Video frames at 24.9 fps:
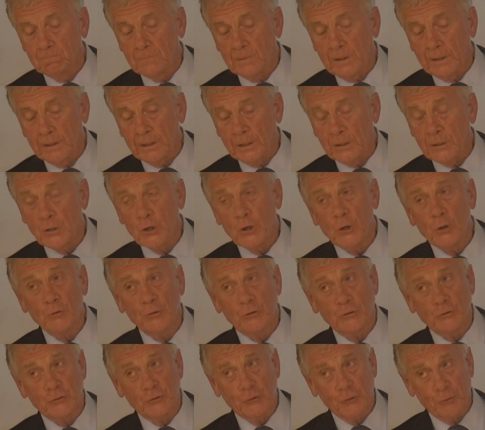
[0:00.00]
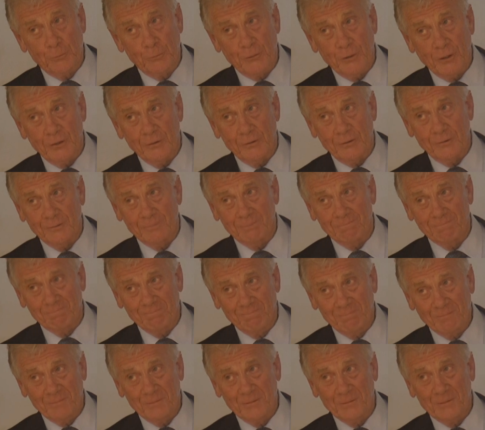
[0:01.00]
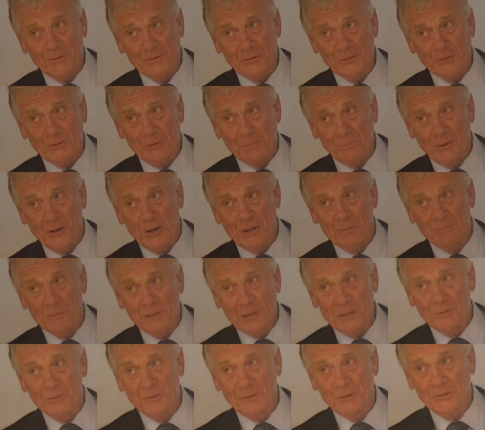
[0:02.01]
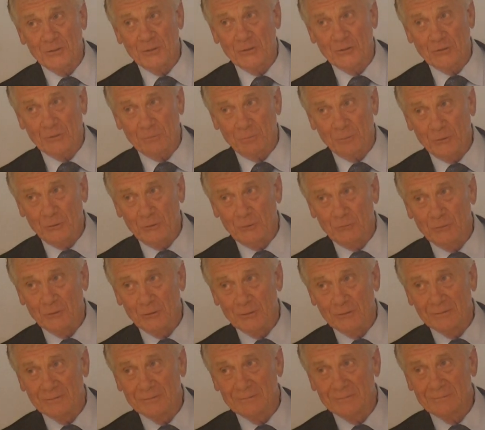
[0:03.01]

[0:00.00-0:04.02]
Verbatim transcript: And I know that your brother looked upon me with disapproval.